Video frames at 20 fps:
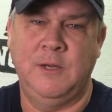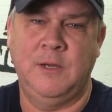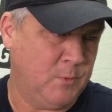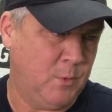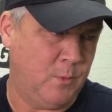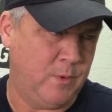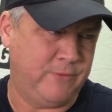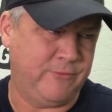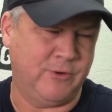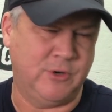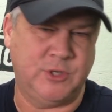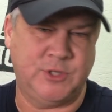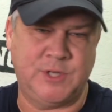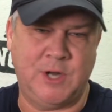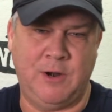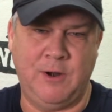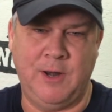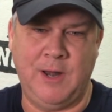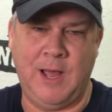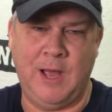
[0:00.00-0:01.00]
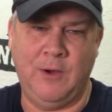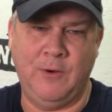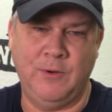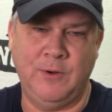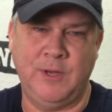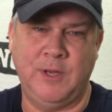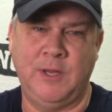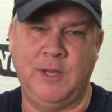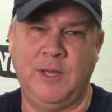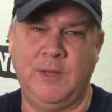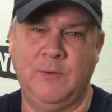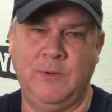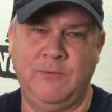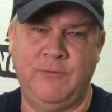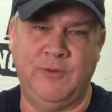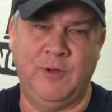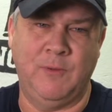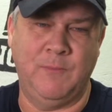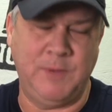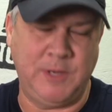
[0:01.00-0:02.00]
When we first started out, he would
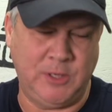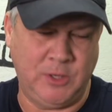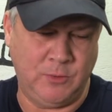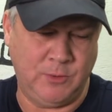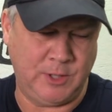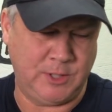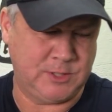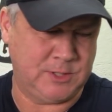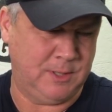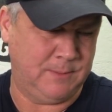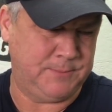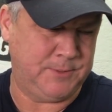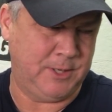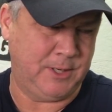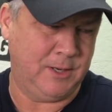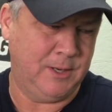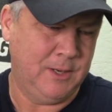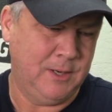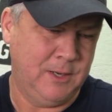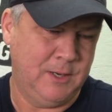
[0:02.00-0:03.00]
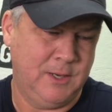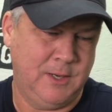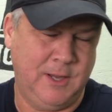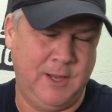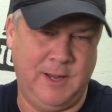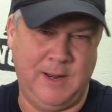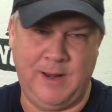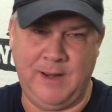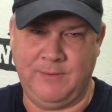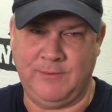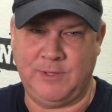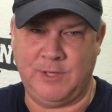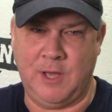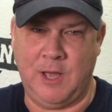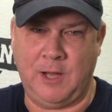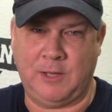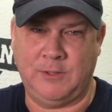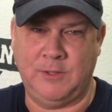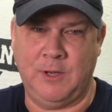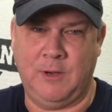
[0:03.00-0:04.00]
film me doing something, and I never talked.